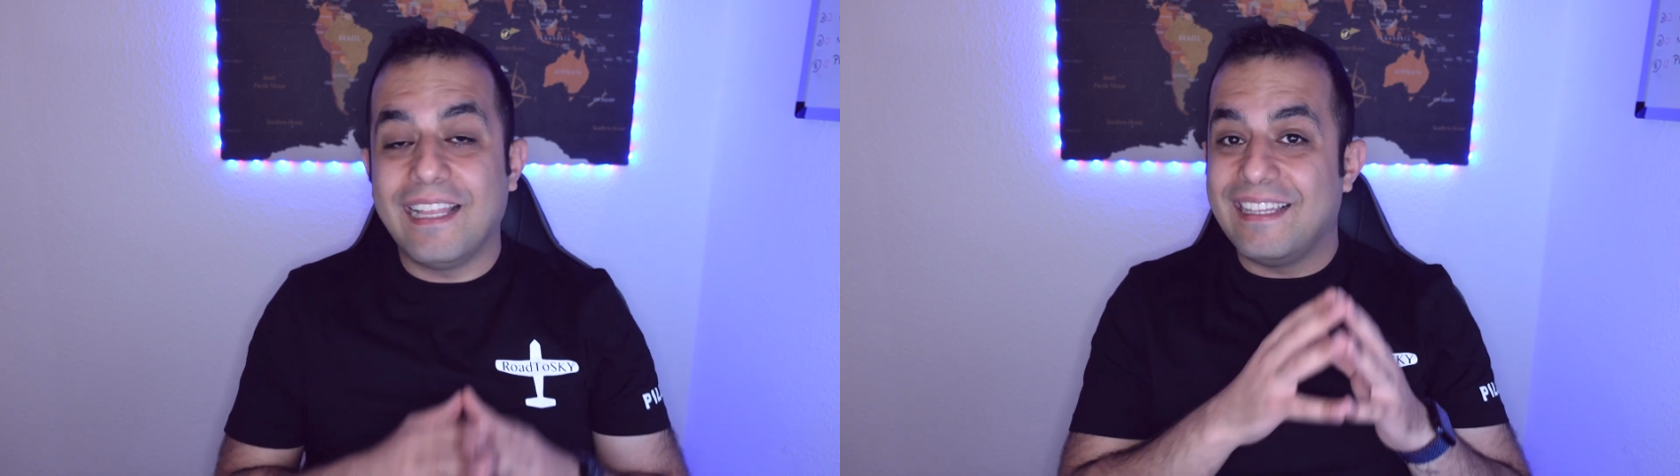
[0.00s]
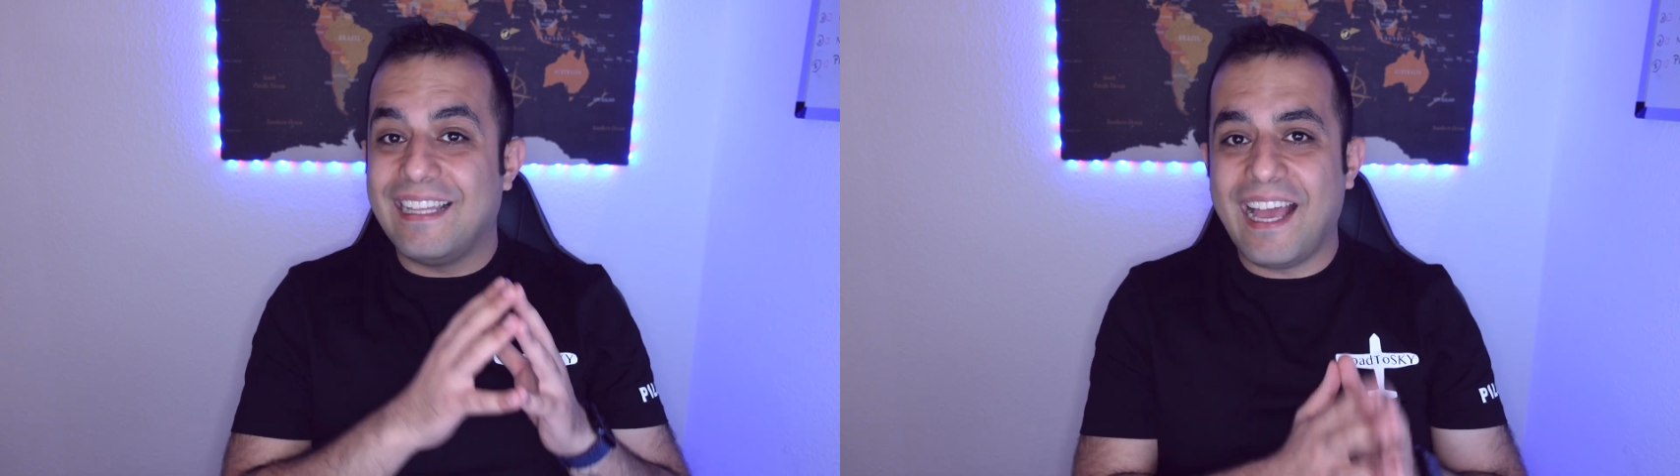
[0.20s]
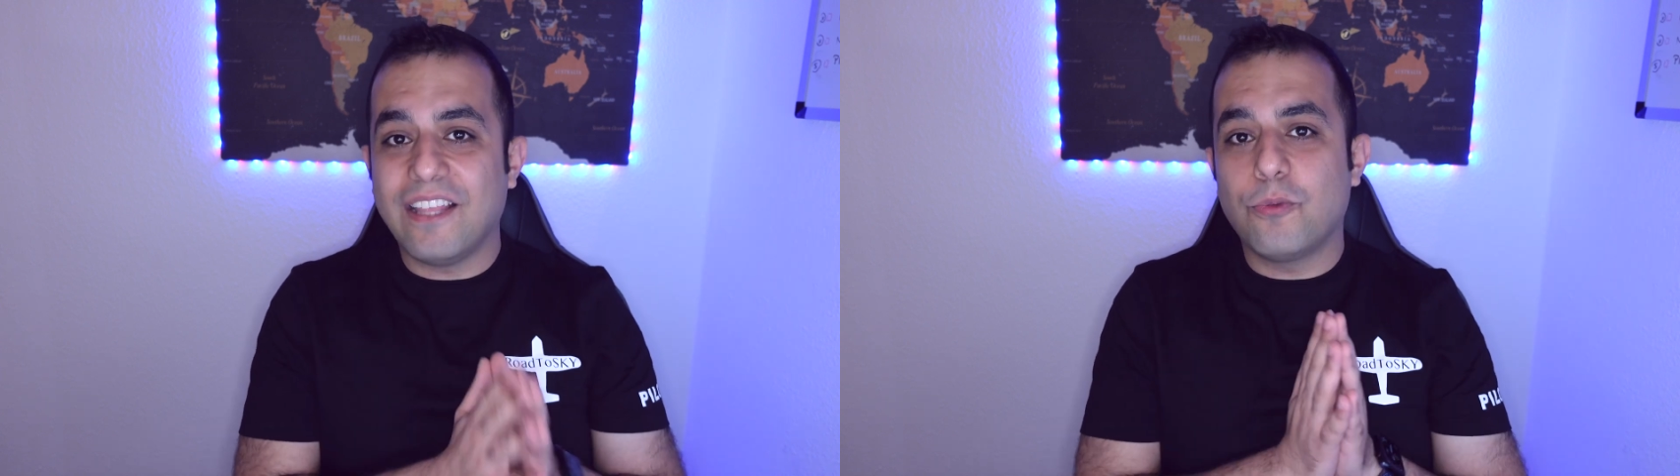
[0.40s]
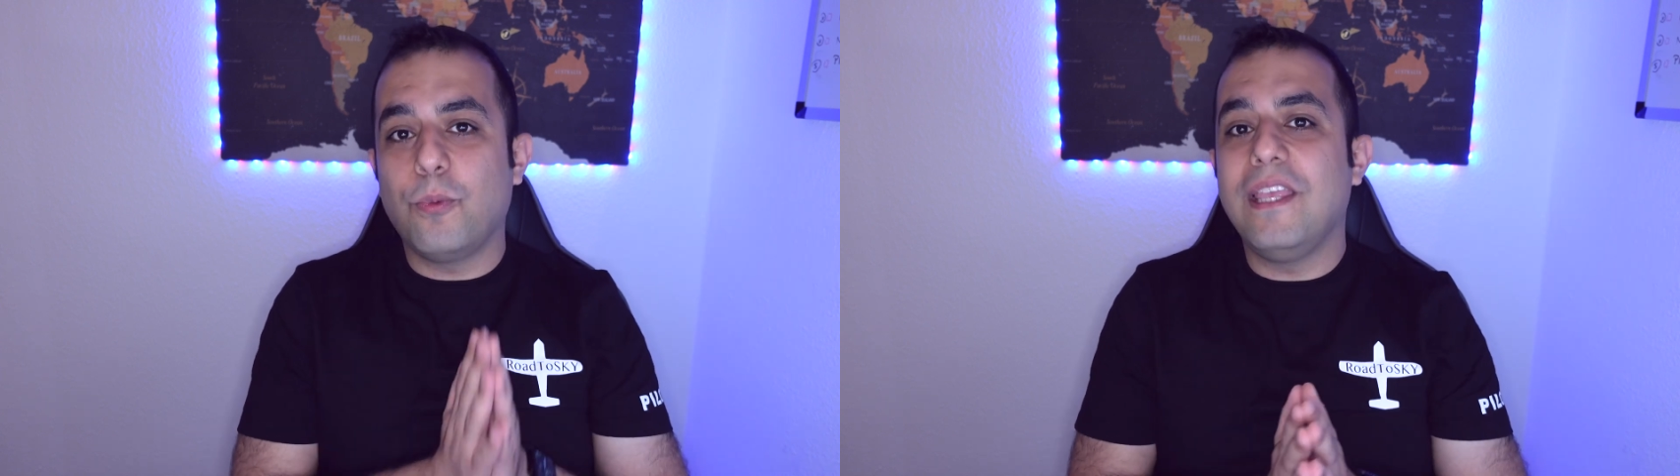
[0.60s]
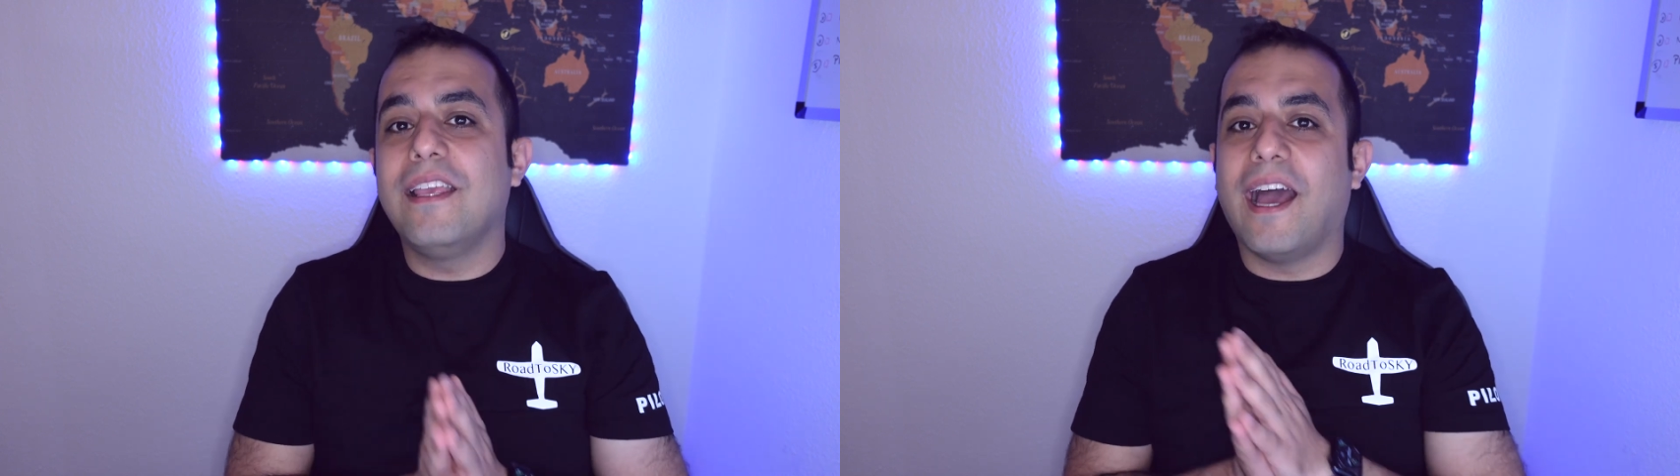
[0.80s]
Last
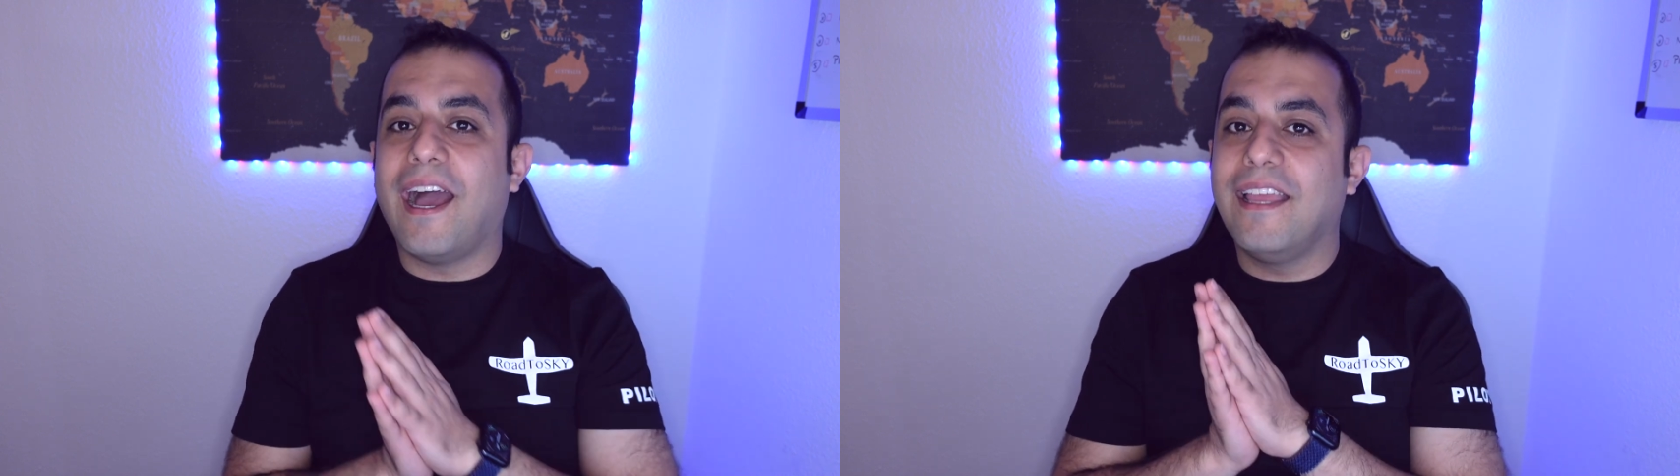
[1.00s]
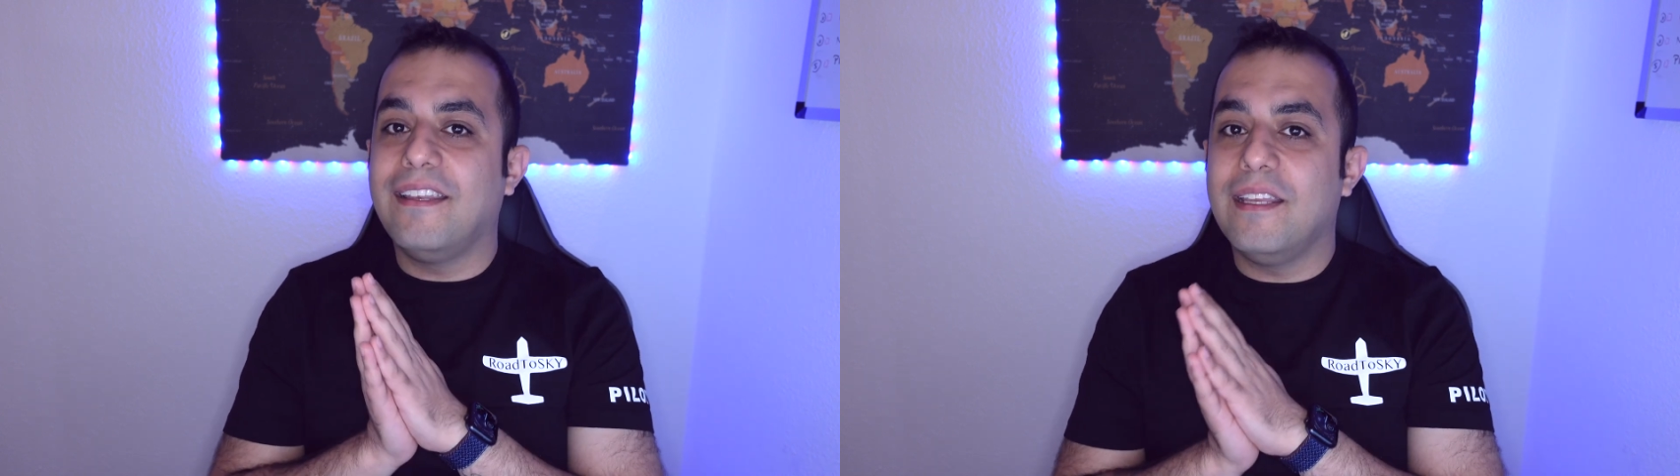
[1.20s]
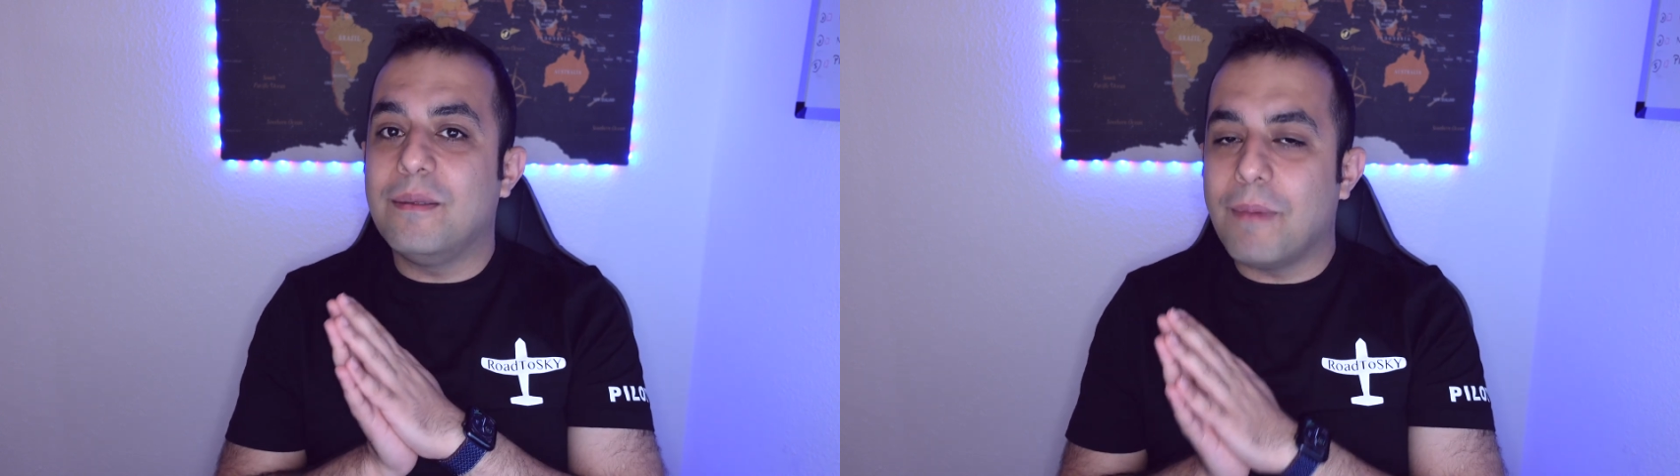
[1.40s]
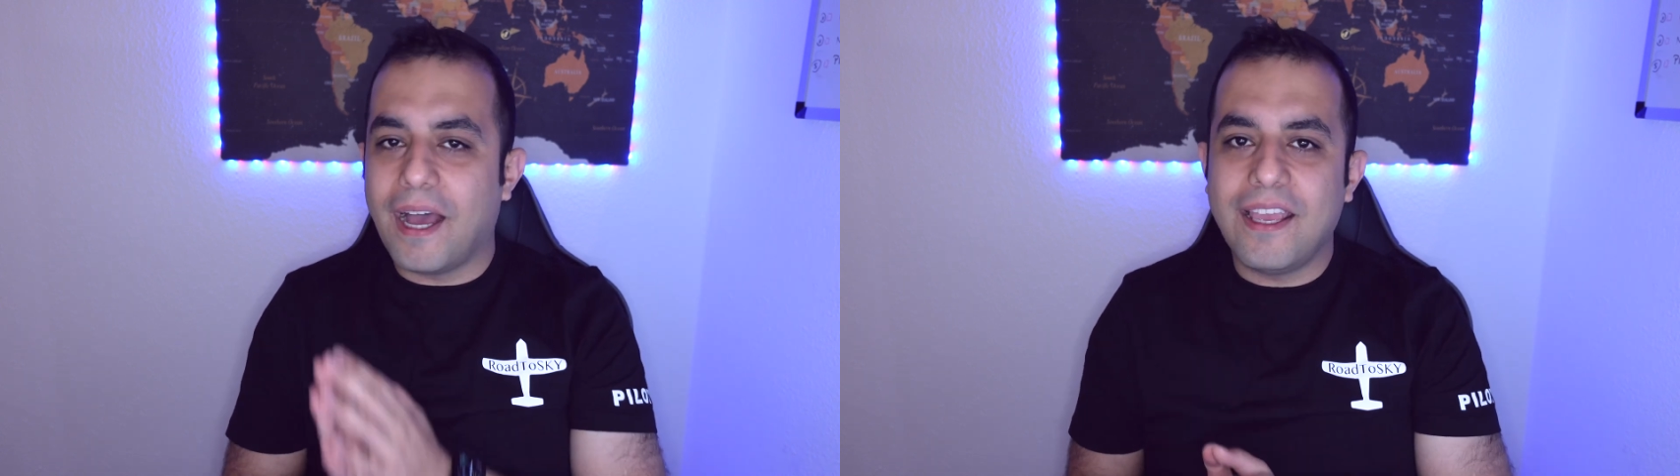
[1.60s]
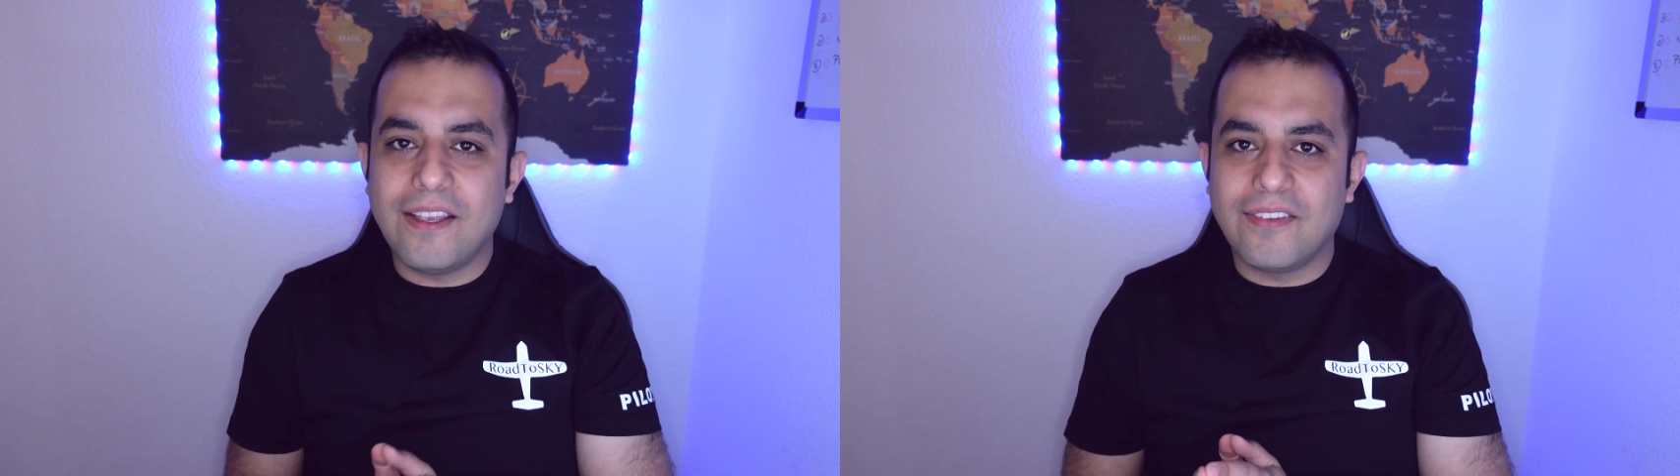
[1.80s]
week I did
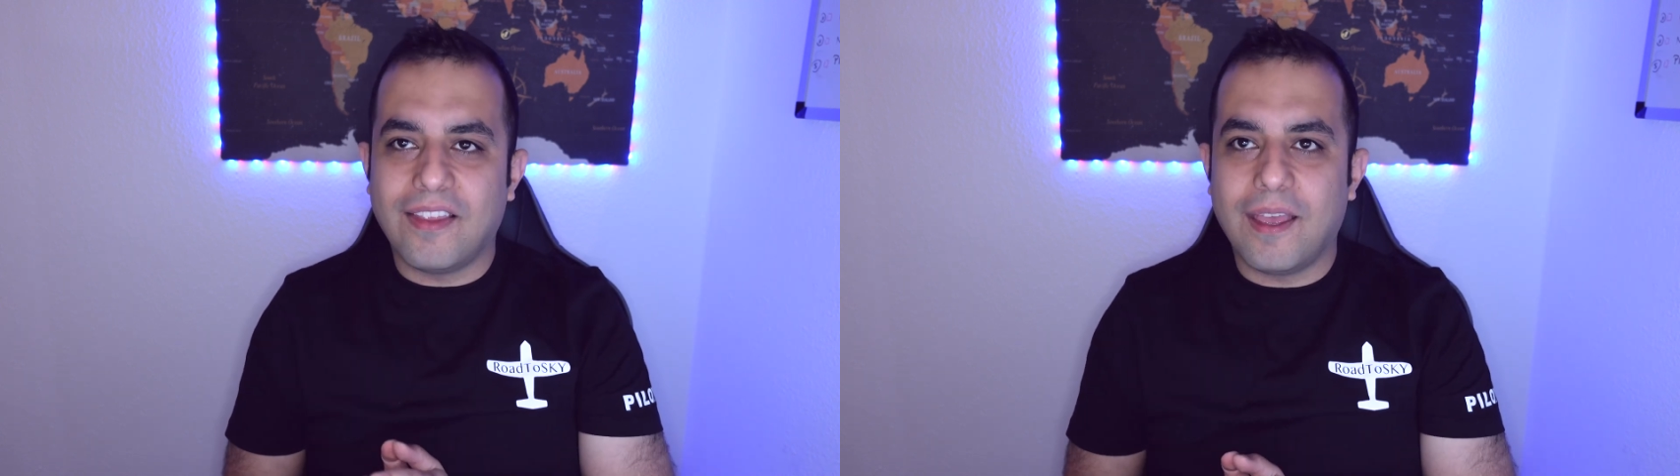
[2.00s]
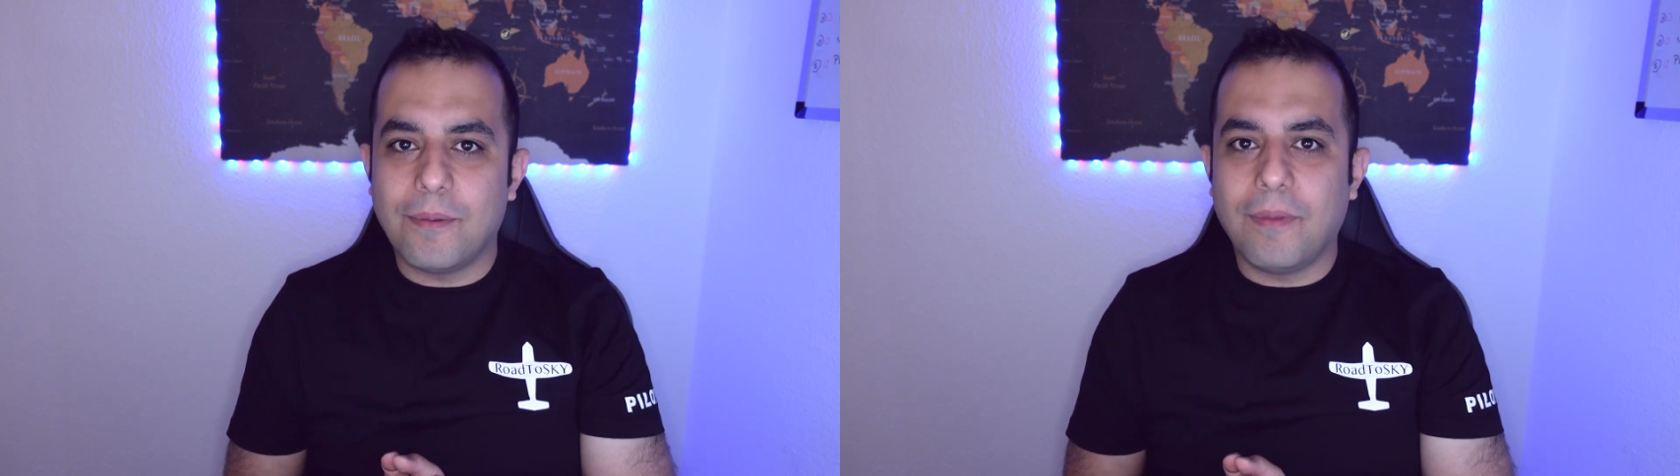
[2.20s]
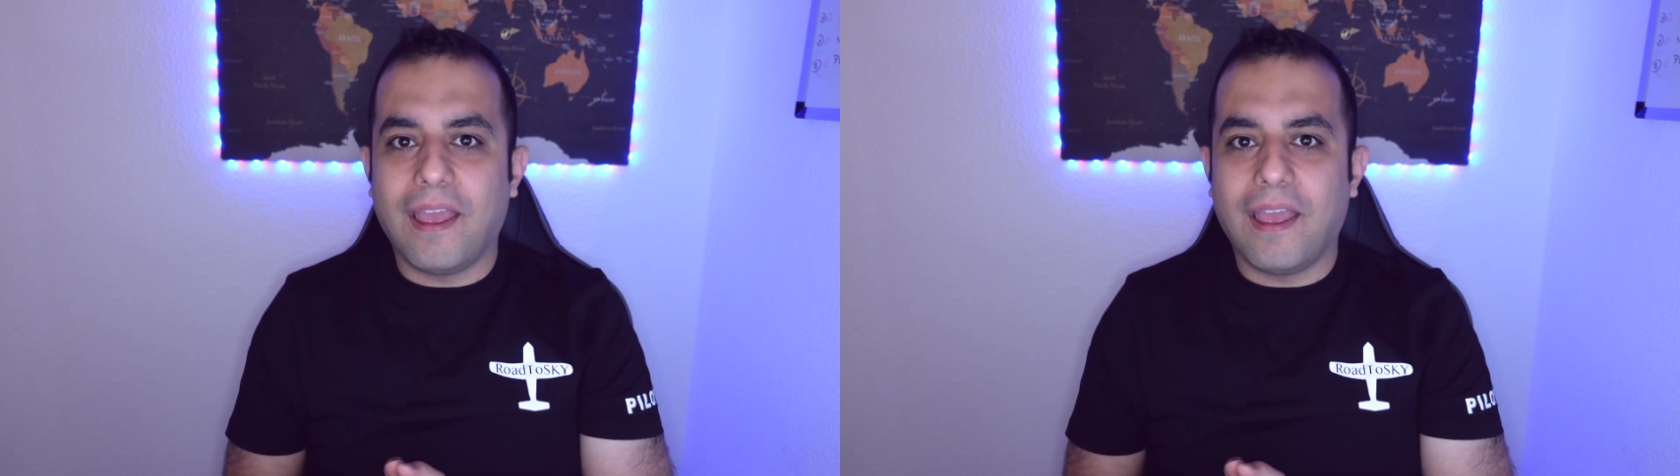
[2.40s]
my exam